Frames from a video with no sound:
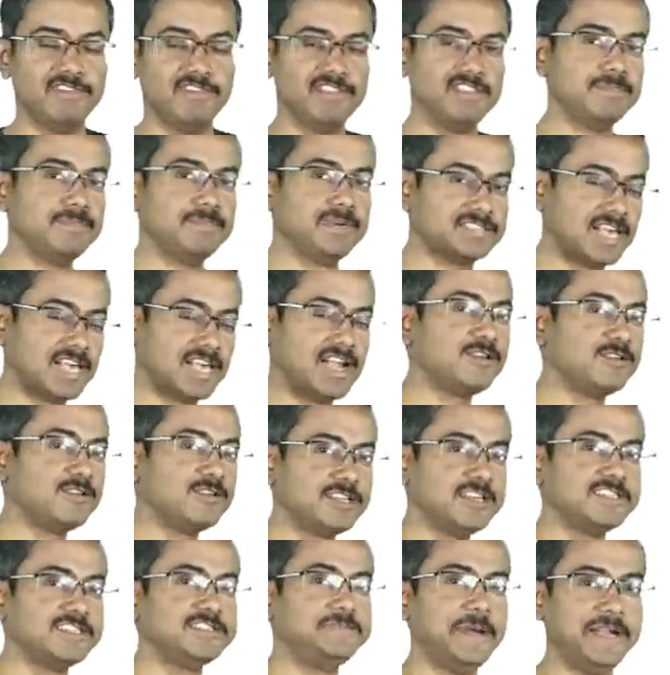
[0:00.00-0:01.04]
whether masala
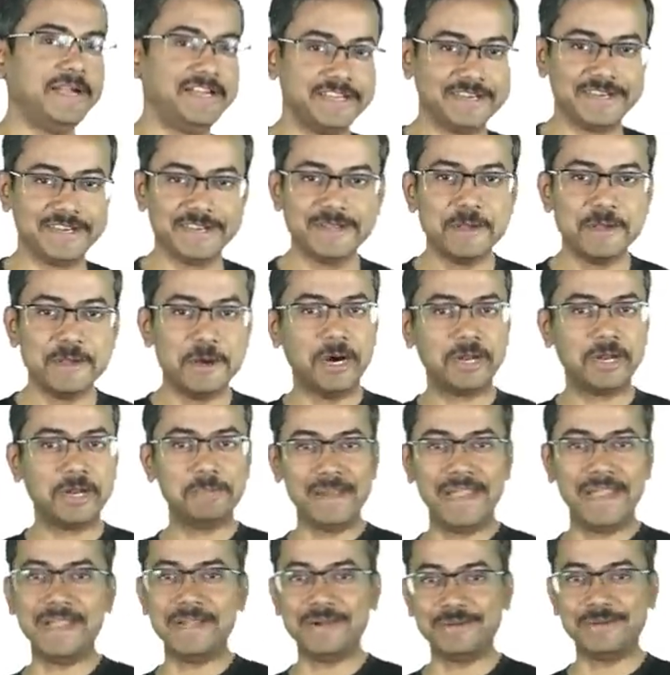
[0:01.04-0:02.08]
dosa is better or
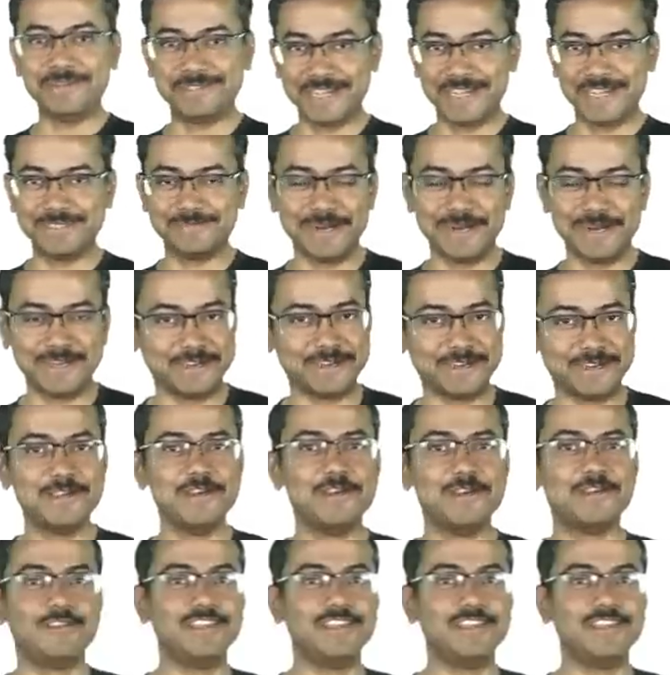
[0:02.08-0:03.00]
plain dosa is better,